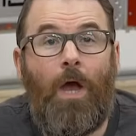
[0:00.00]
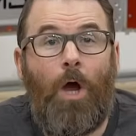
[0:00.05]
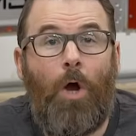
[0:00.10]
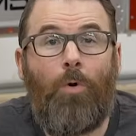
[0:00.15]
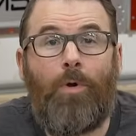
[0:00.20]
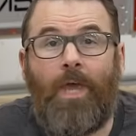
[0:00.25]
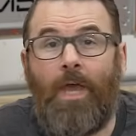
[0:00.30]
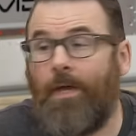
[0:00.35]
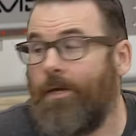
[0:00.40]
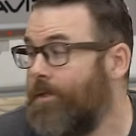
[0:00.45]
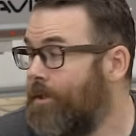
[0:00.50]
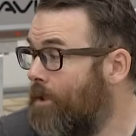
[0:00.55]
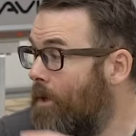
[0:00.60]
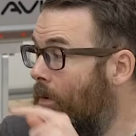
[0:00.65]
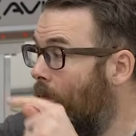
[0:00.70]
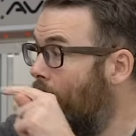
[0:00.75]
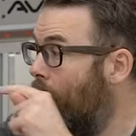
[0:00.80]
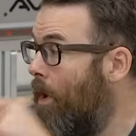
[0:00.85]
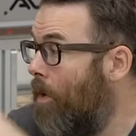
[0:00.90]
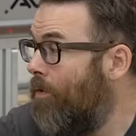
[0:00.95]
Okay,
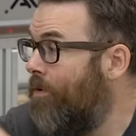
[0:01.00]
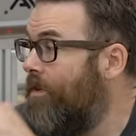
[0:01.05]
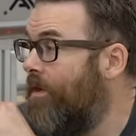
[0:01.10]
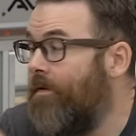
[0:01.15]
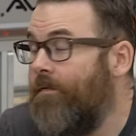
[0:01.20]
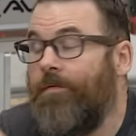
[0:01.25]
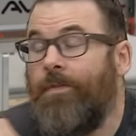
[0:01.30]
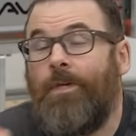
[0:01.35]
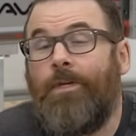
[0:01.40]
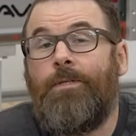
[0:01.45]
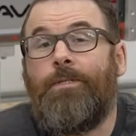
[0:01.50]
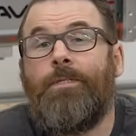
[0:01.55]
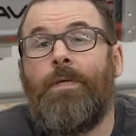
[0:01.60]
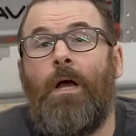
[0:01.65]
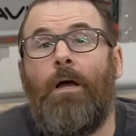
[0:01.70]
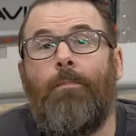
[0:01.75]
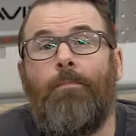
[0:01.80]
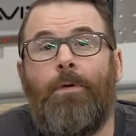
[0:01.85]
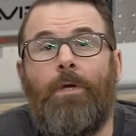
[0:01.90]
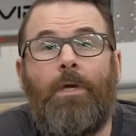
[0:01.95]
so both of these
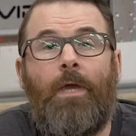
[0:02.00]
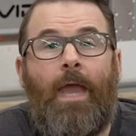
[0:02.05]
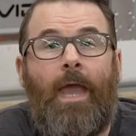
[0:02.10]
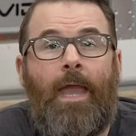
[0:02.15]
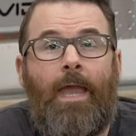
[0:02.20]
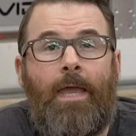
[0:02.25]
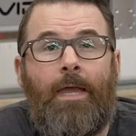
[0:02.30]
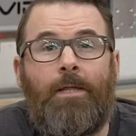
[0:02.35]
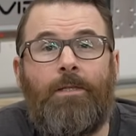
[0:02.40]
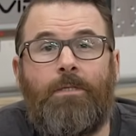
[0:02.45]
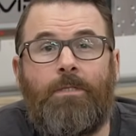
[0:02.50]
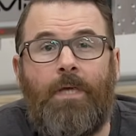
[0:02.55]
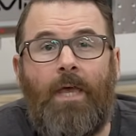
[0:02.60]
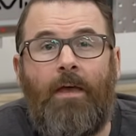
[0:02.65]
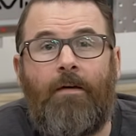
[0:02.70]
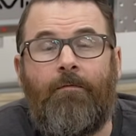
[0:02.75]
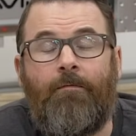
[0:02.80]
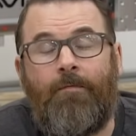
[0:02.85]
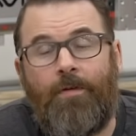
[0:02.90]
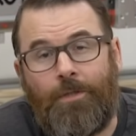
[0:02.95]
zombie hands
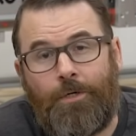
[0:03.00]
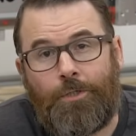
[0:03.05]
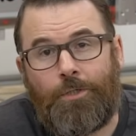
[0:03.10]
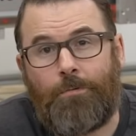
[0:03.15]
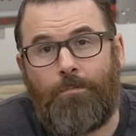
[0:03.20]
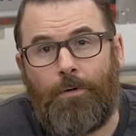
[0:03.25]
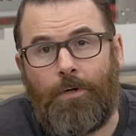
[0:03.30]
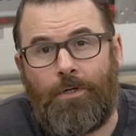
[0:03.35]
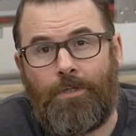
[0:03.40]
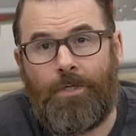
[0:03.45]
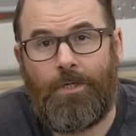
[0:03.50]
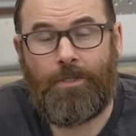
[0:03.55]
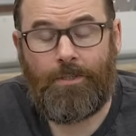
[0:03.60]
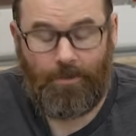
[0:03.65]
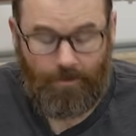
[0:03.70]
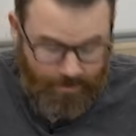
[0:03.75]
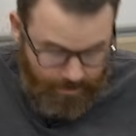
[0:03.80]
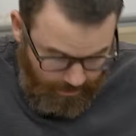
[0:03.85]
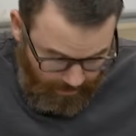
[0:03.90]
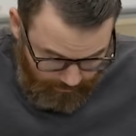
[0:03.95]
have finished printing,
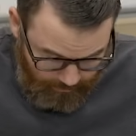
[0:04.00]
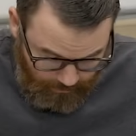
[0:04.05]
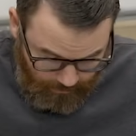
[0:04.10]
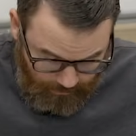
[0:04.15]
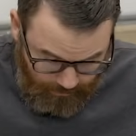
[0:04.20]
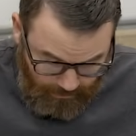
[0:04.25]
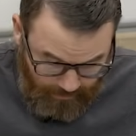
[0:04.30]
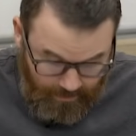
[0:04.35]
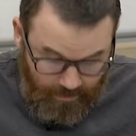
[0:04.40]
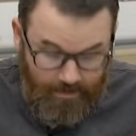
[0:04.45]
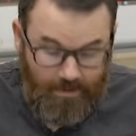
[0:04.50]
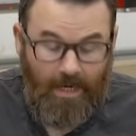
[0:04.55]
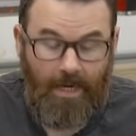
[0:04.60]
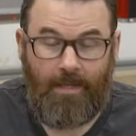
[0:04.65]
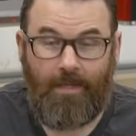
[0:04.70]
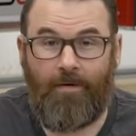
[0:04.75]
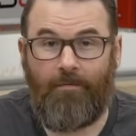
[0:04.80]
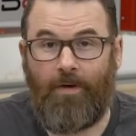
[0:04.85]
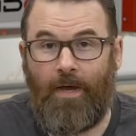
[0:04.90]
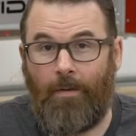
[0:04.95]
so it's time to look at the
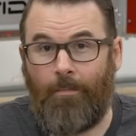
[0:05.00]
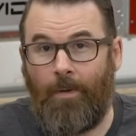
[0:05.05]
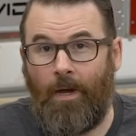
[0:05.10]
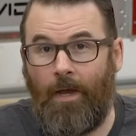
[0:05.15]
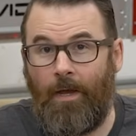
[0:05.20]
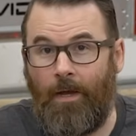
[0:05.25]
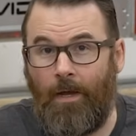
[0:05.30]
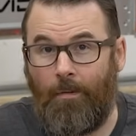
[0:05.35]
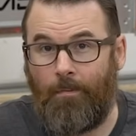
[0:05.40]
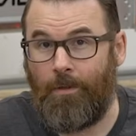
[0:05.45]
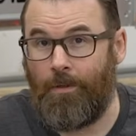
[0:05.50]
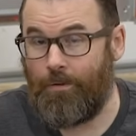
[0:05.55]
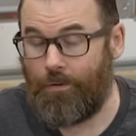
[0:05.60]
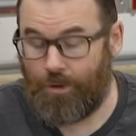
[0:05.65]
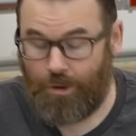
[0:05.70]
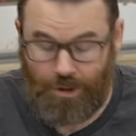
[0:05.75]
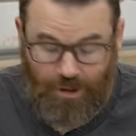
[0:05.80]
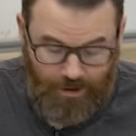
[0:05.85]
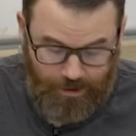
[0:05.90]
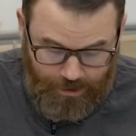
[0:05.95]
data. I've got my um, little
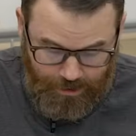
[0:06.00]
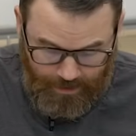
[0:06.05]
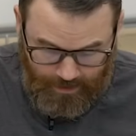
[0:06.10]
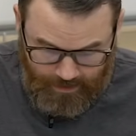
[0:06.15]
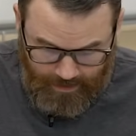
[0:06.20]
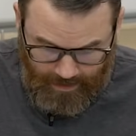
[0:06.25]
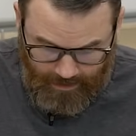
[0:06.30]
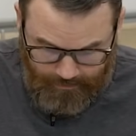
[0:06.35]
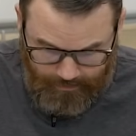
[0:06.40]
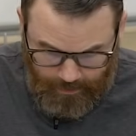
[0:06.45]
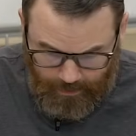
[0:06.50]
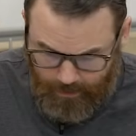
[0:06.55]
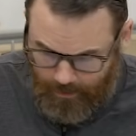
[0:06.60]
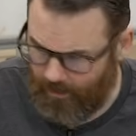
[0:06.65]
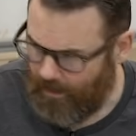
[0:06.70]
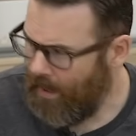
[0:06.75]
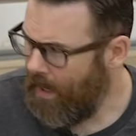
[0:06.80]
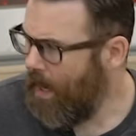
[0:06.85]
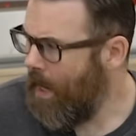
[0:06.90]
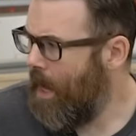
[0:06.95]
cheat sheet down
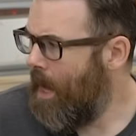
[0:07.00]
here.